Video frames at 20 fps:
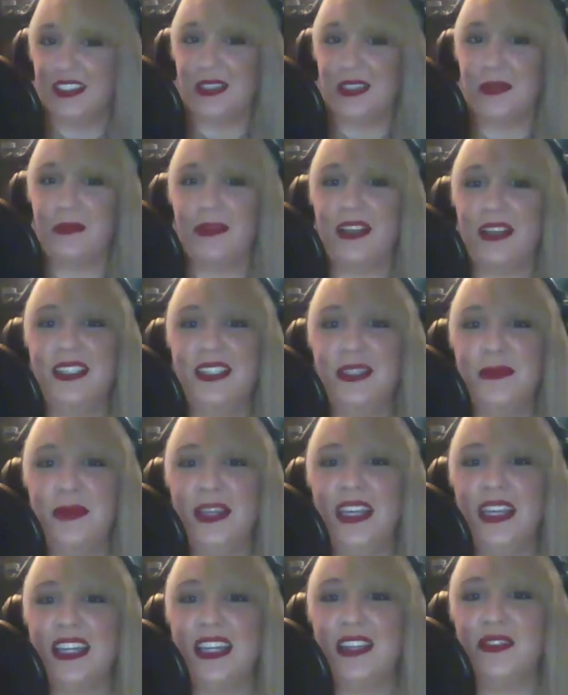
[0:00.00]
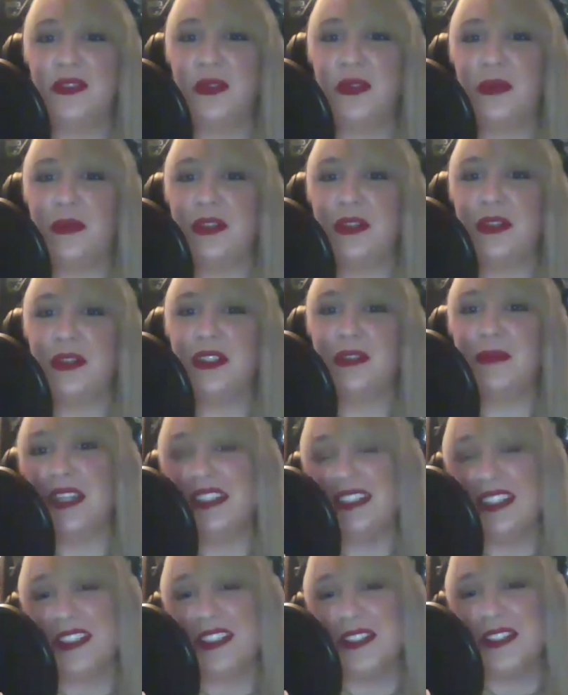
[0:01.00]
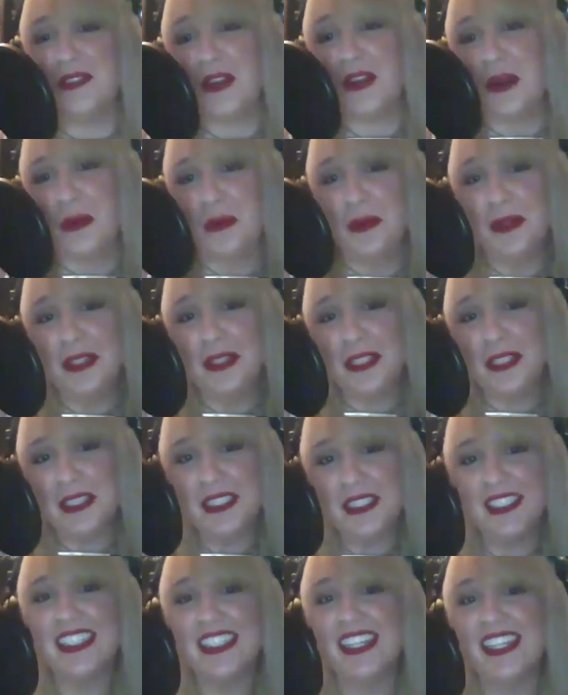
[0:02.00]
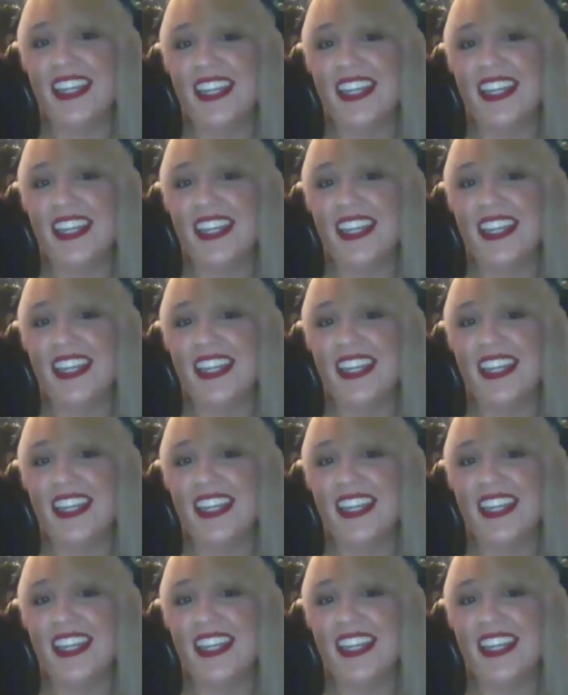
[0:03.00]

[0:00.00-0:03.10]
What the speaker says: place to begin if we want to make sense of our world.